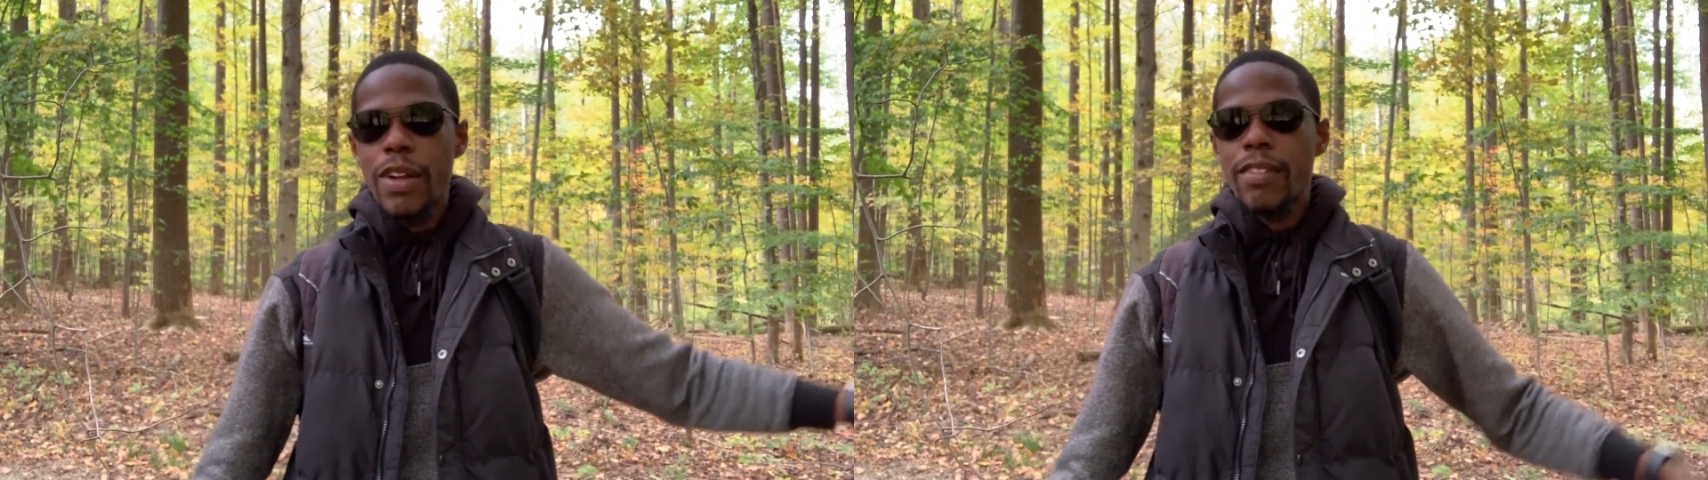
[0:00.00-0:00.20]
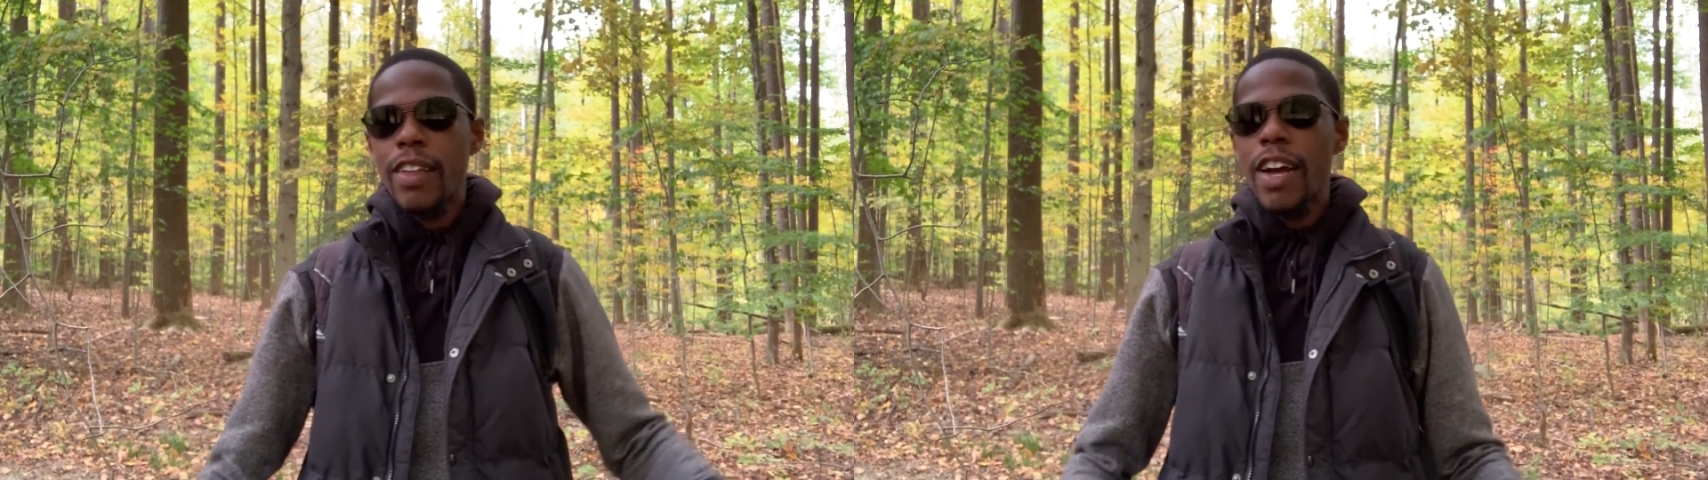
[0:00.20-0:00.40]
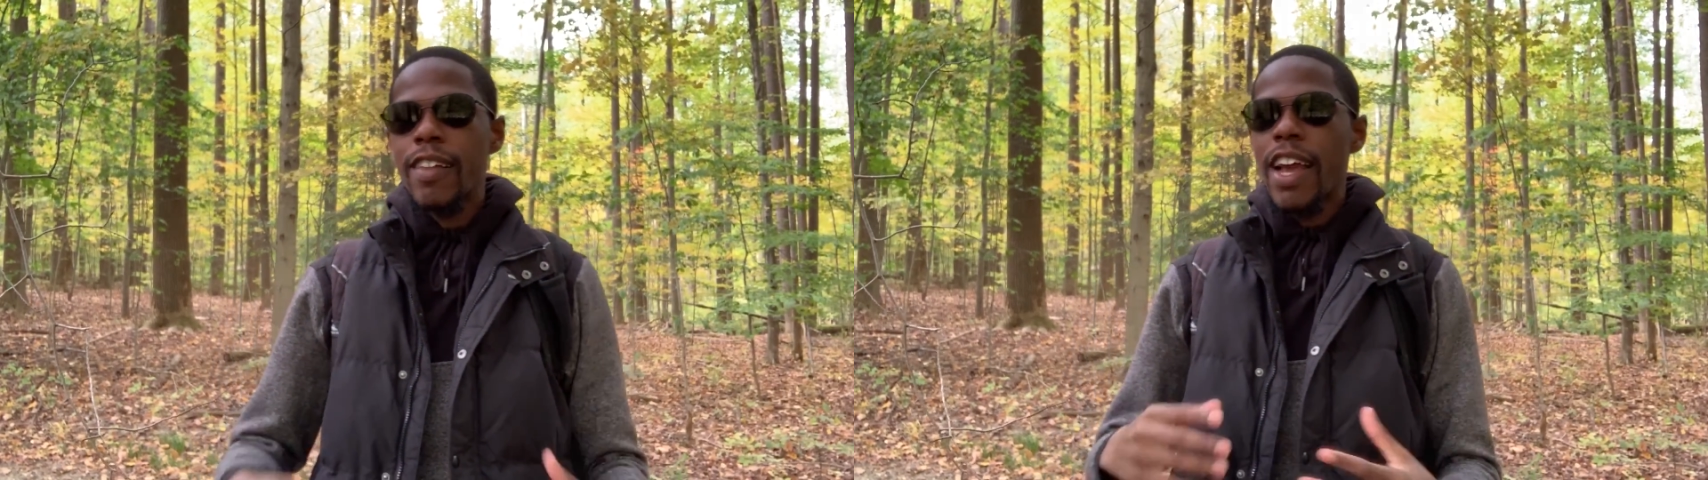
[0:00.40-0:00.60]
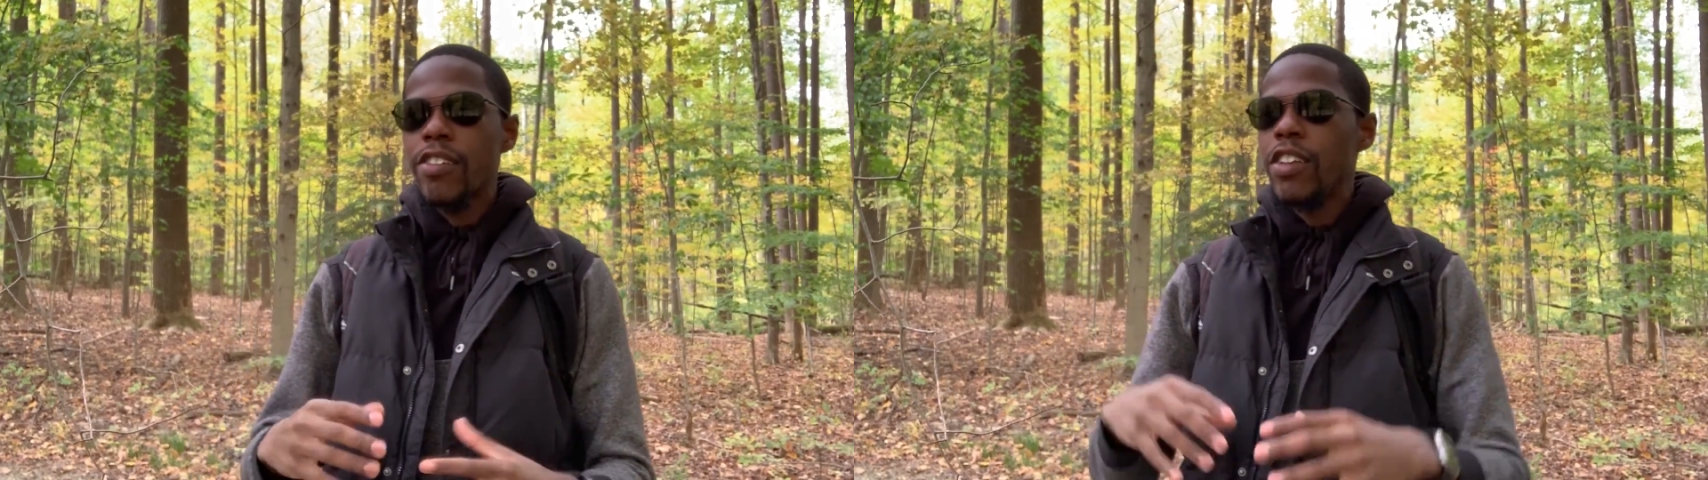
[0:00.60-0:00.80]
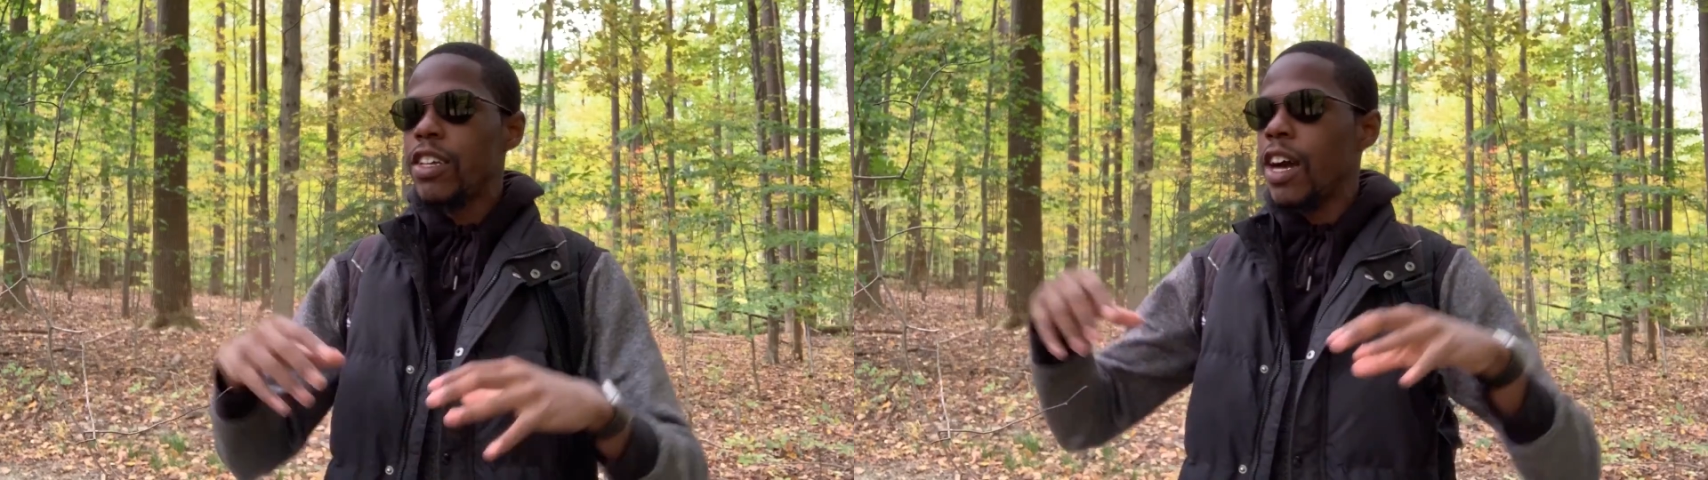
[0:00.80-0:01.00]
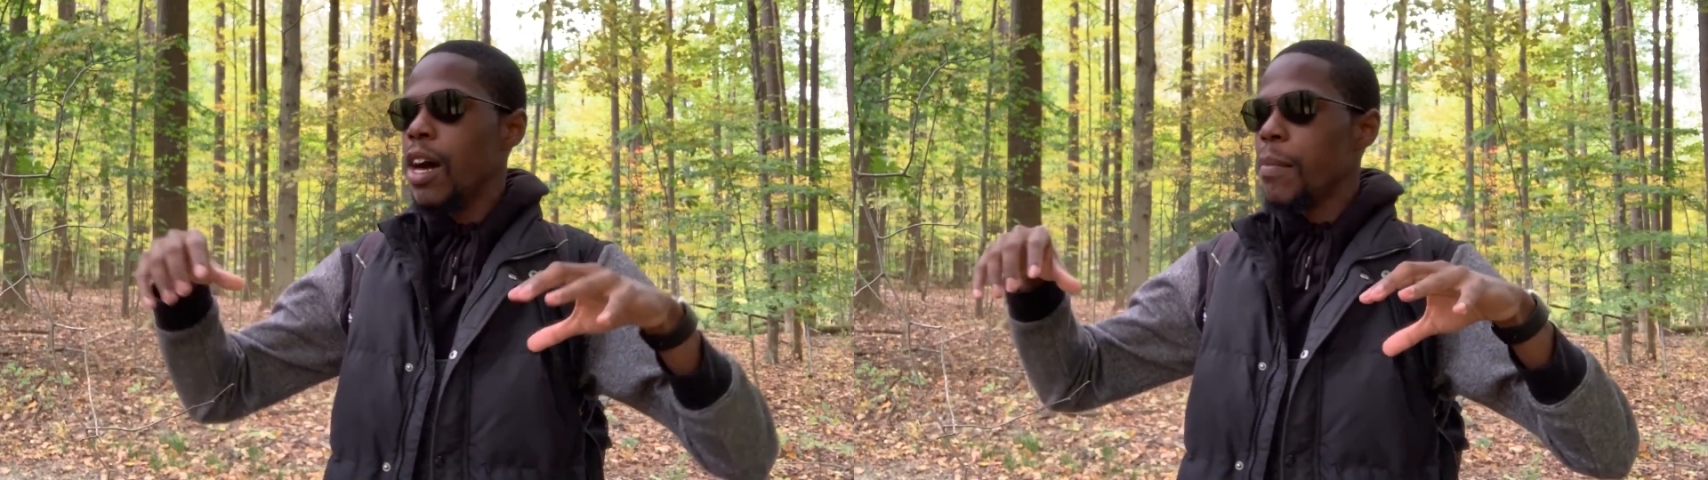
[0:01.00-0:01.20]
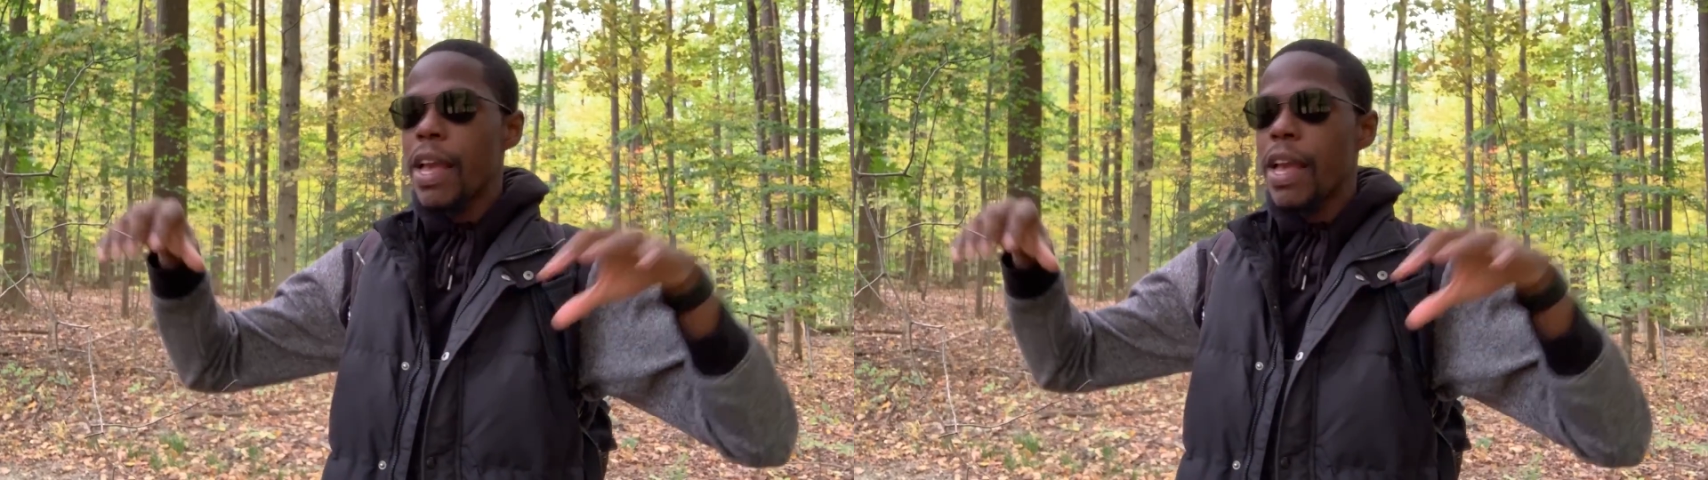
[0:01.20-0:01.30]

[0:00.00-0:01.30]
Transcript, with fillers: I decided to actually come